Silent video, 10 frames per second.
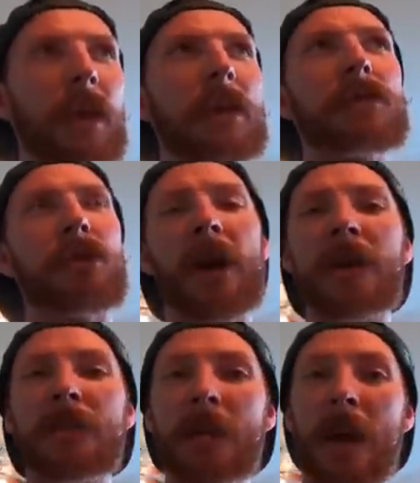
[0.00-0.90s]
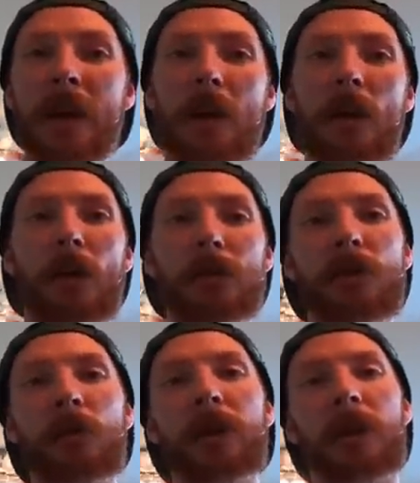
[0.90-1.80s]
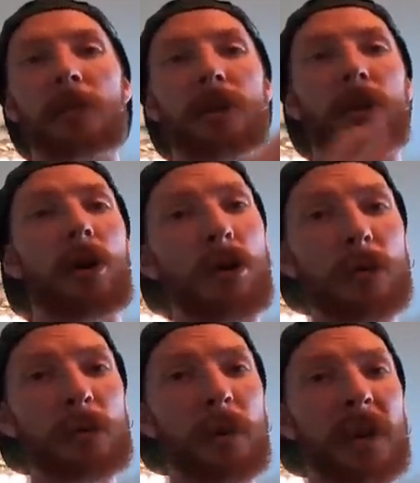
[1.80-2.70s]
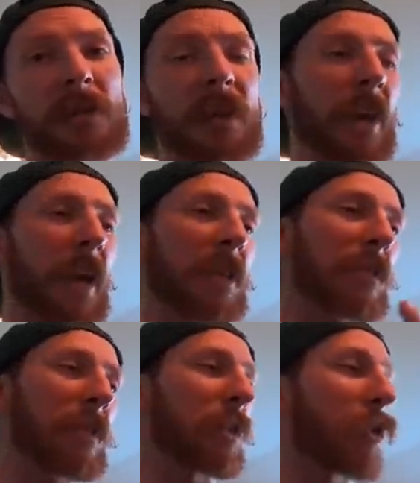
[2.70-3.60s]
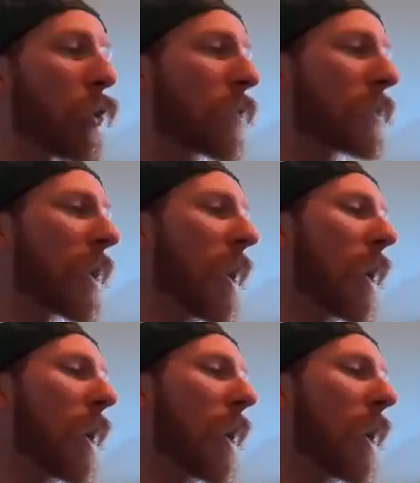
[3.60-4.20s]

So that is that. Also, when it comes to card space and SD cards,